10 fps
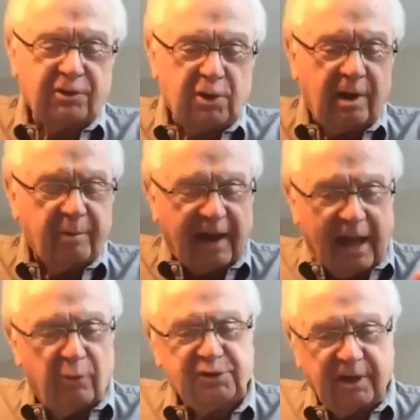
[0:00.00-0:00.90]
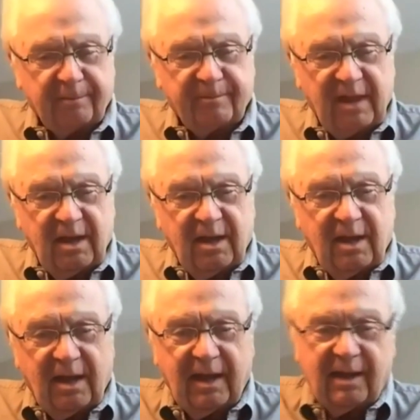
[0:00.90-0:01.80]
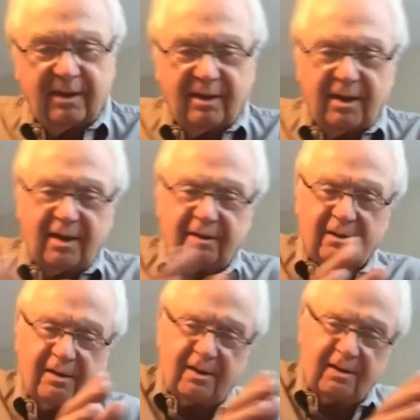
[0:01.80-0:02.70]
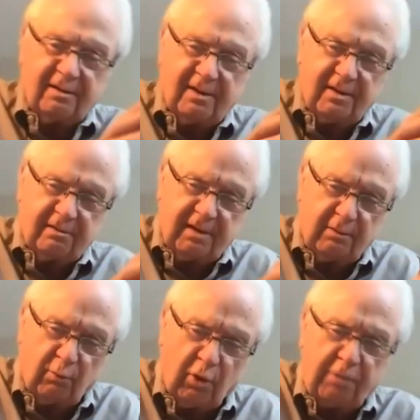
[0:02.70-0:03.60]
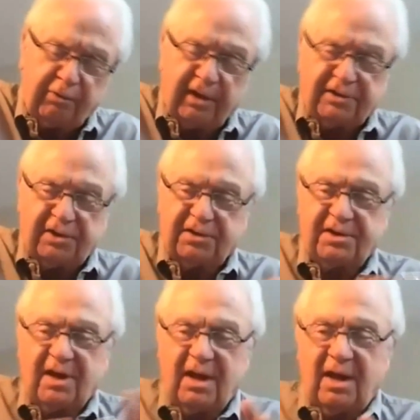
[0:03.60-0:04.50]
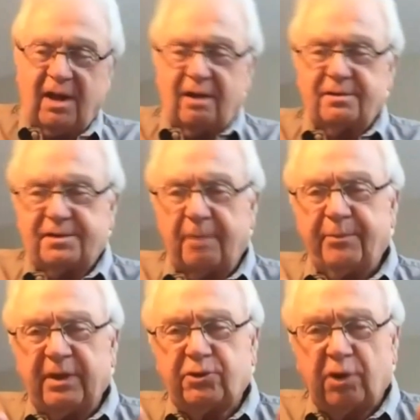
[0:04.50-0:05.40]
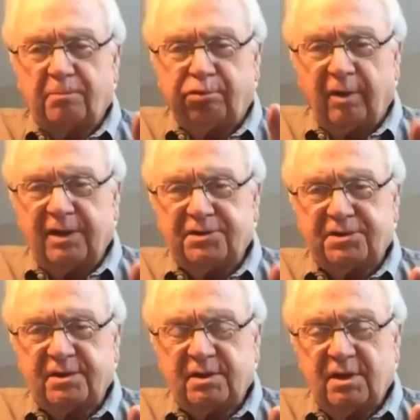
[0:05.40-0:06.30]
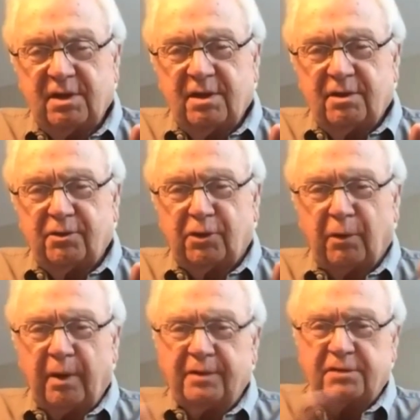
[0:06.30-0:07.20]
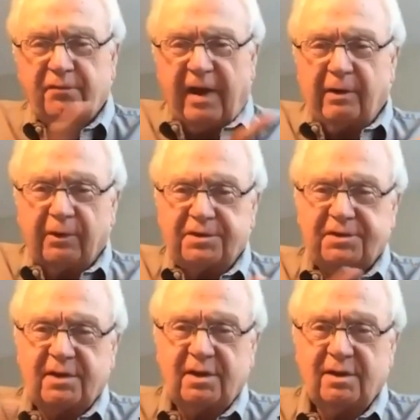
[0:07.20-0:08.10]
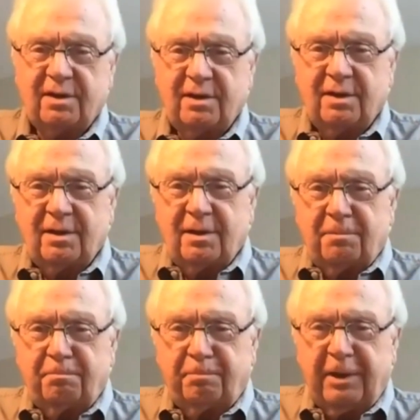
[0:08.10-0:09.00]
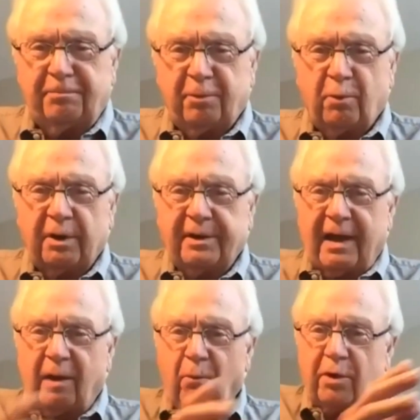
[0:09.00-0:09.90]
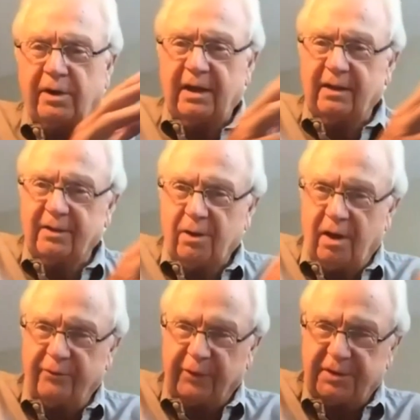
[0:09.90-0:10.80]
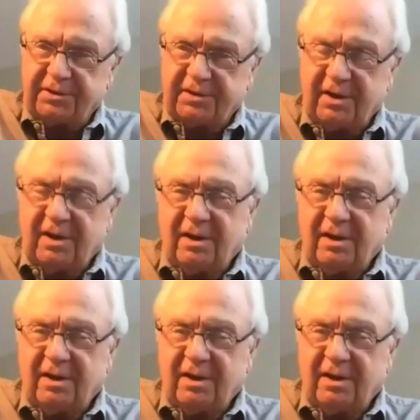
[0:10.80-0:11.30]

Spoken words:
you're talking about housing and in workplaces. Something took place during this virus. People were not working in the office.